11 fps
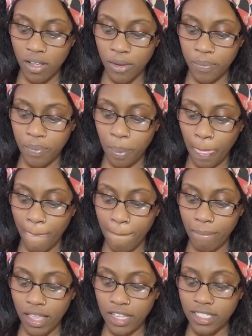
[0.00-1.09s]

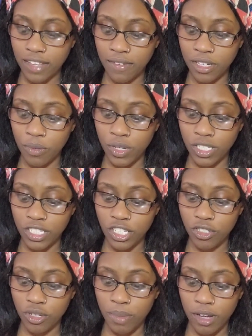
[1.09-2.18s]
Um, I definitely want to
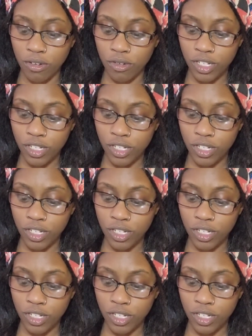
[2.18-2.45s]
teach you about